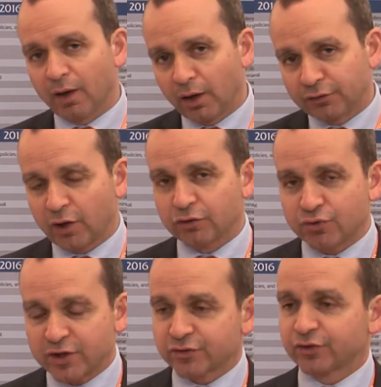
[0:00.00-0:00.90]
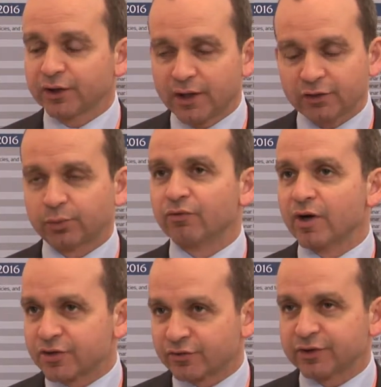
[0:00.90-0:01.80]
As far as retrofit, yes, we've
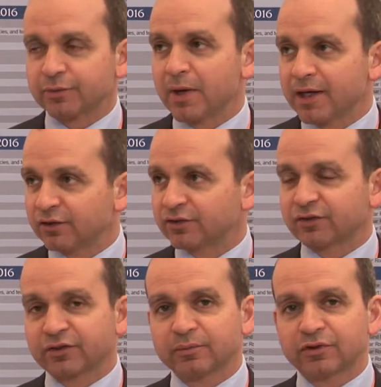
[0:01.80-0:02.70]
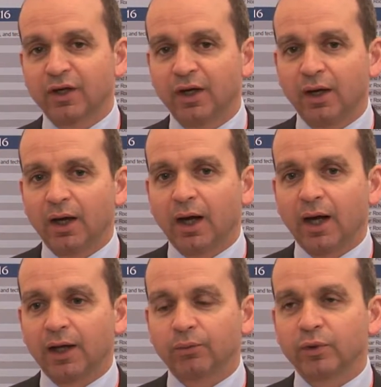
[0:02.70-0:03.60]
retrofitted many systems,
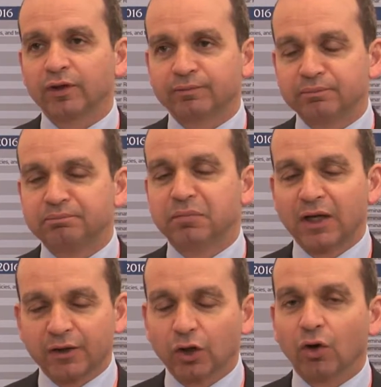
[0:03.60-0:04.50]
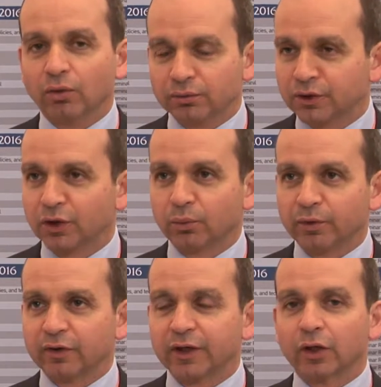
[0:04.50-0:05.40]
and we have learnt a lot.
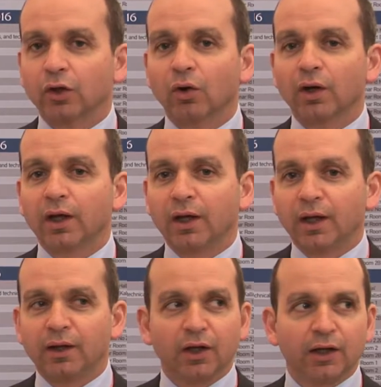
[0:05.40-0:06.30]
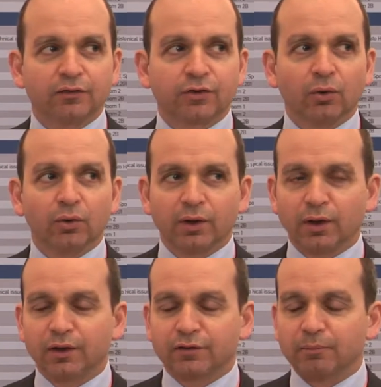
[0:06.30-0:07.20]
We've learnt a lot that
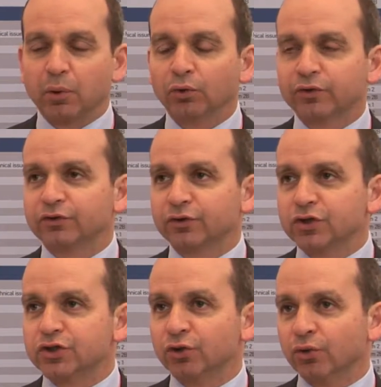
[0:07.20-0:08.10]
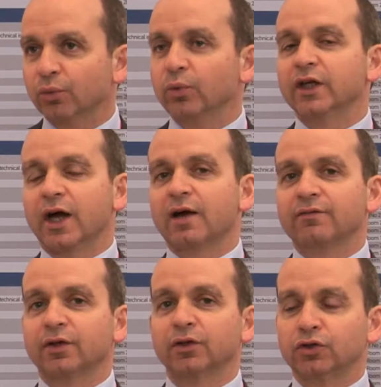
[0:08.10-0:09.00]
it's important to ensure that we
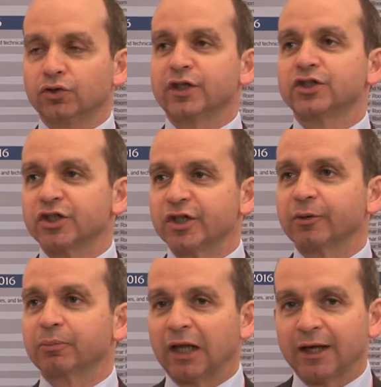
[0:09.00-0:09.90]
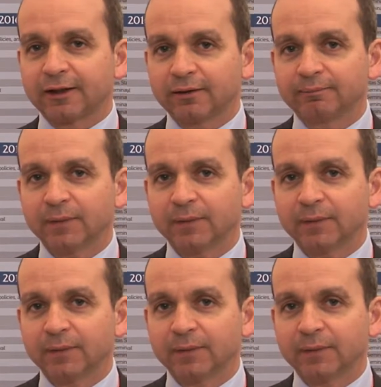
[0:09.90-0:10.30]
have good engineering planning.